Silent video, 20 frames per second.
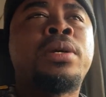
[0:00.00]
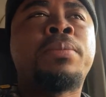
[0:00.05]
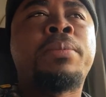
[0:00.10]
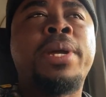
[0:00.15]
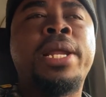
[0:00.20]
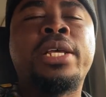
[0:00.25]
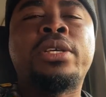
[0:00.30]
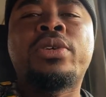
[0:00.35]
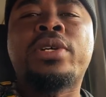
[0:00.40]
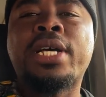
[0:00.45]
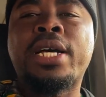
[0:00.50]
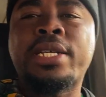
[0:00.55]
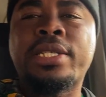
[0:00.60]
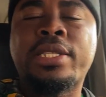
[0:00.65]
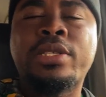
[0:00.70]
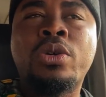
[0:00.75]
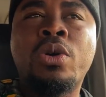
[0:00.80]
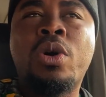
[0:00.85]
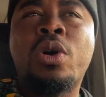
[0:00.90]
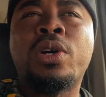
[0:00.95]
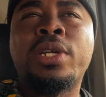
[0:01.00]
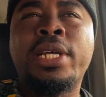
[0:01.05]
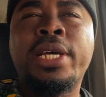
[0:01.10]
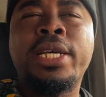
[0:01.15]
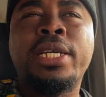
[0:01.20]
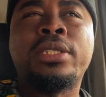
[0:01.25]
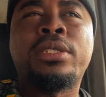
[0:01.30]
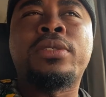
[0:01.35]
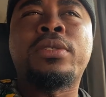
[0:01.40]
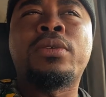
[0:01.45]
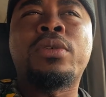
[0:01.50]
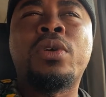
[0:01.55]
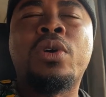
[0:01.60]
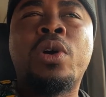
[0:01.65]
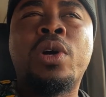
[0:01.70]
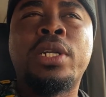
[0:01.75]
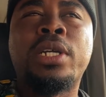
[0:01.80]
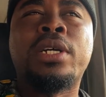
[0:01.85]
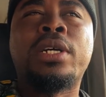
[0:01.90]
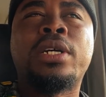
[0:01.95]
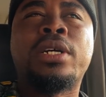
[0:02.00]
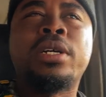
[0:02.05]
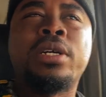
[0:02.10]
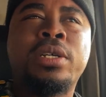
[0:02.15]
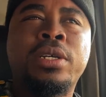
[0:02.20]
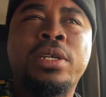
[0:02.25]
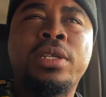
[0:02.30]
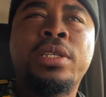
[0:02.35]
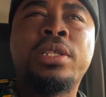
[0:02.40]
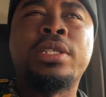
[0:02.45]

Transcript: but then you can still order it on a